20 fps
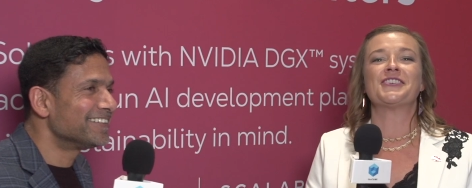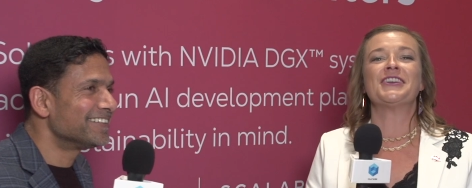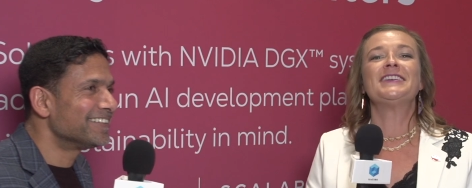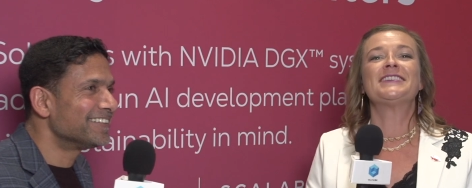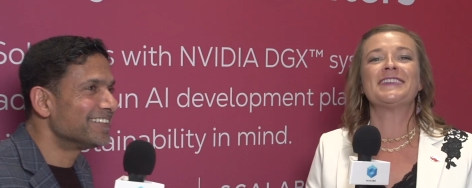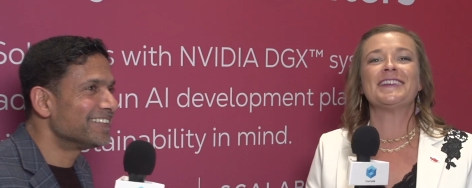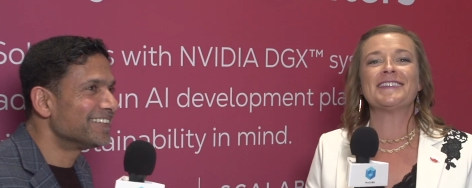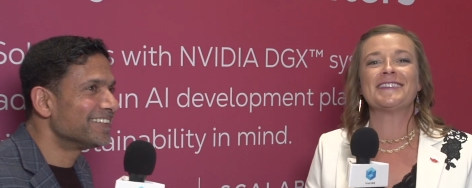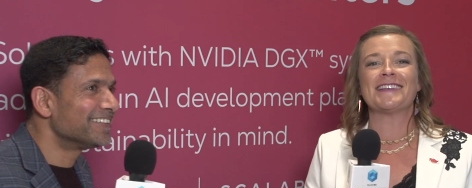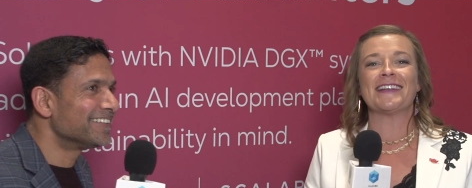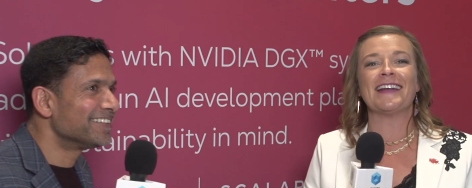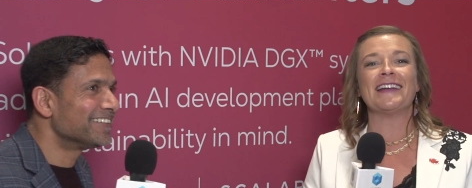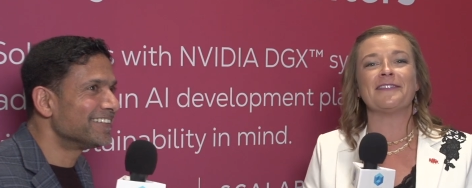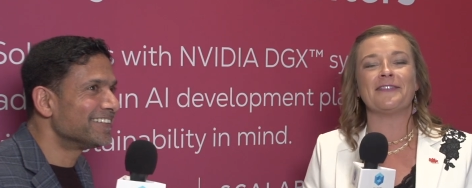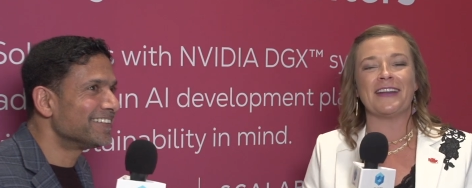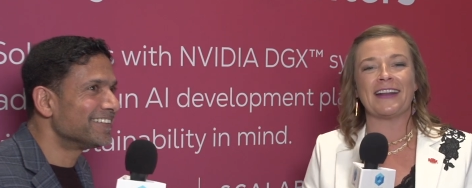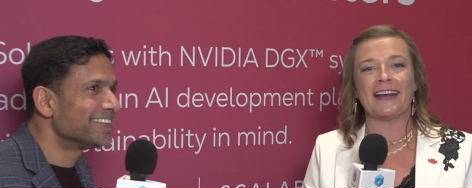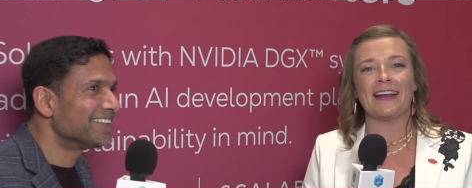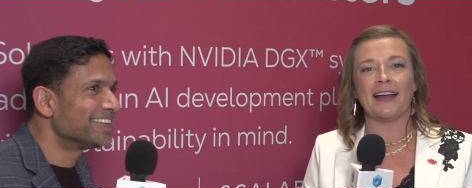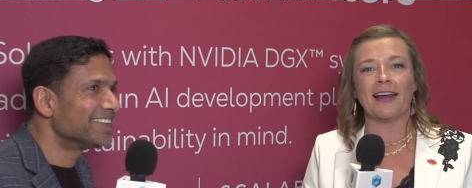Speaker 1: GTC
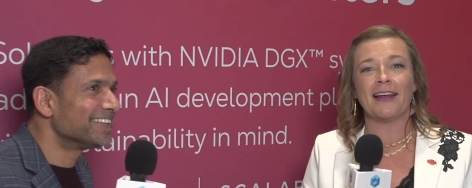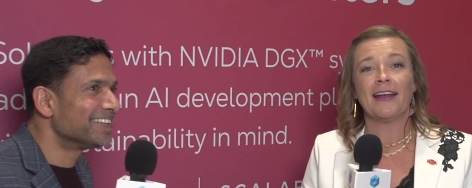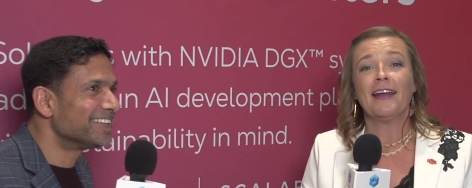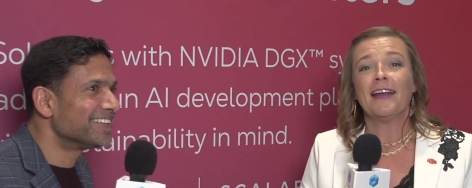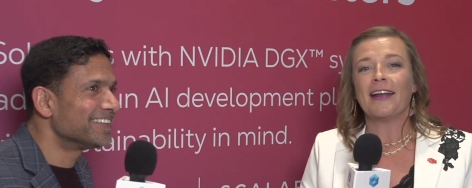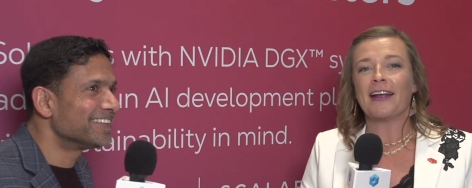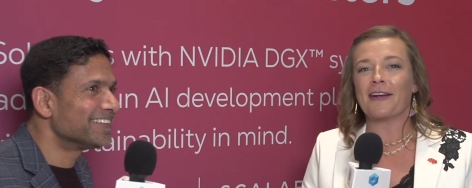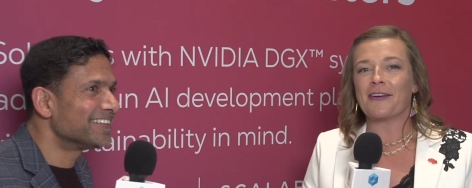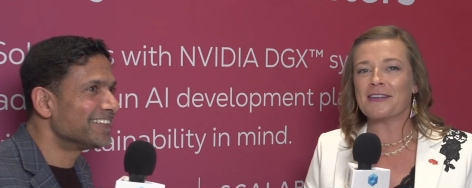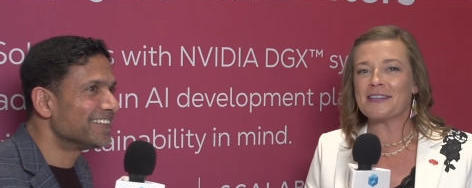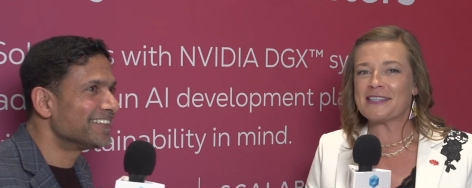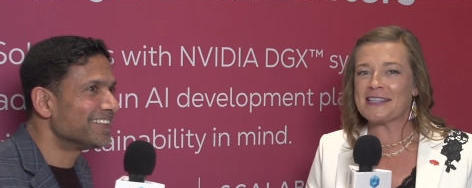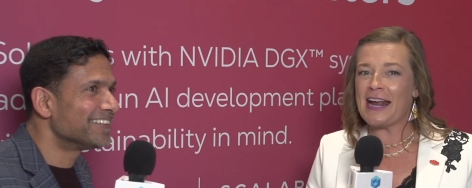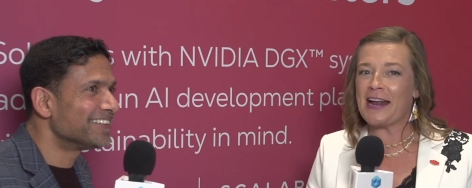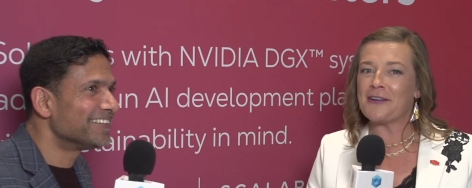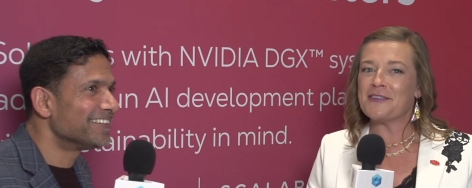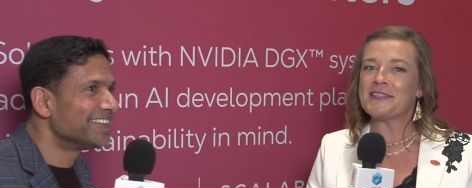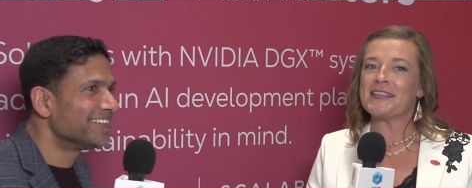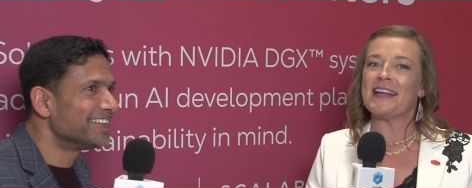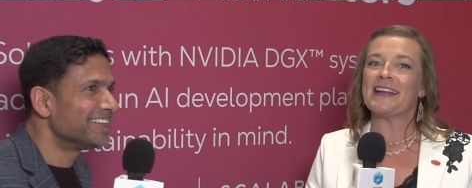NVIDIA here in
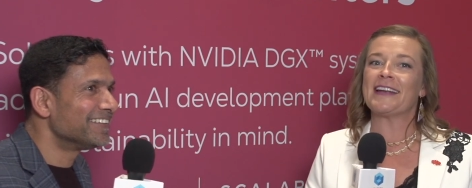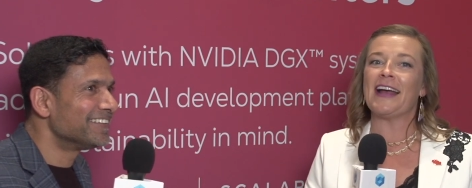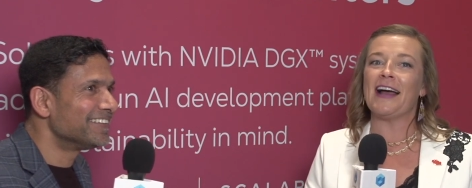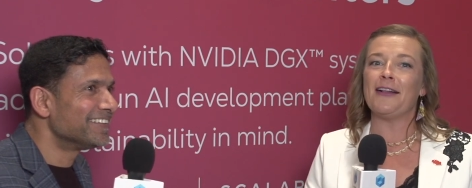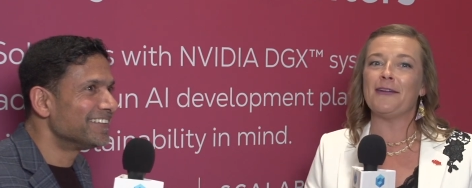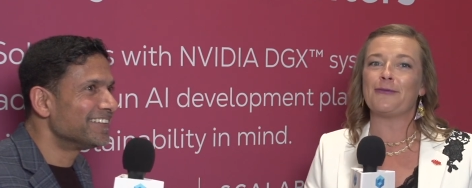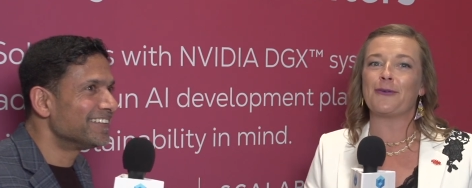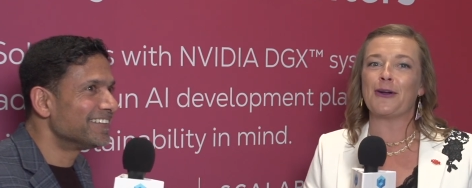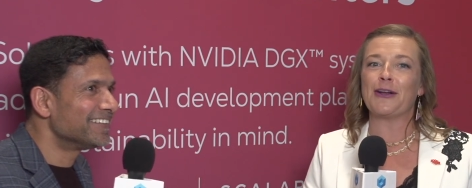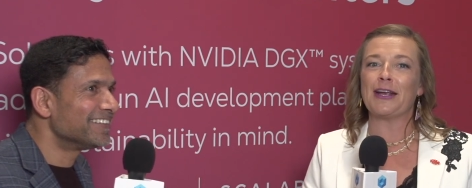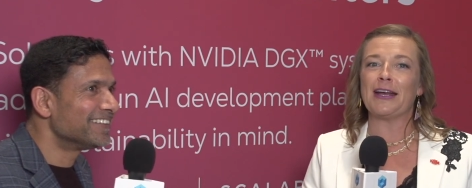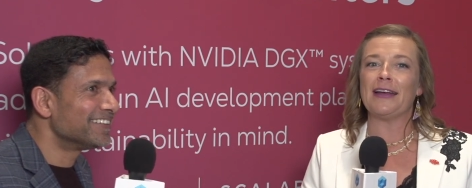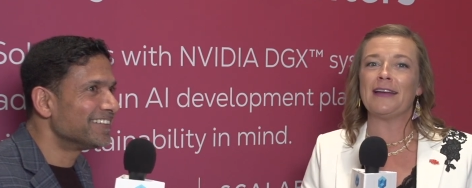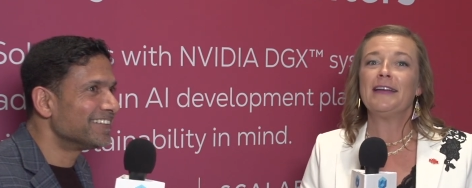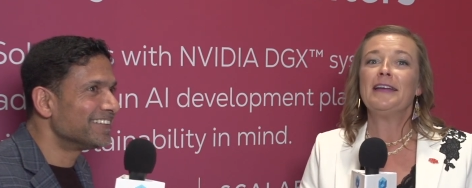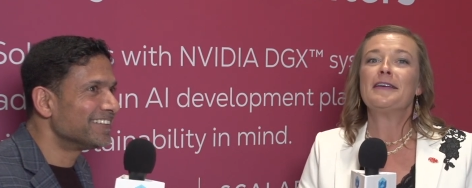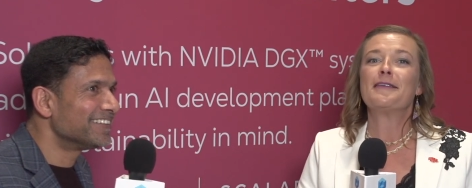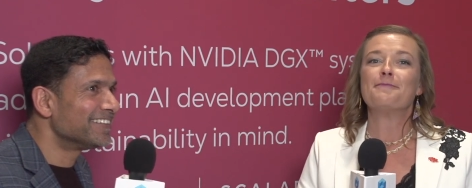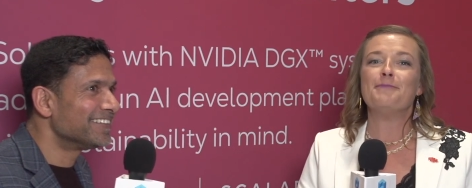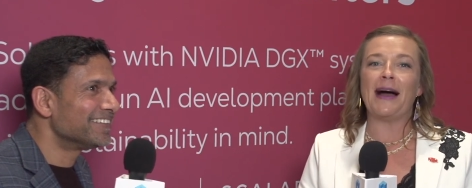San Jose, California.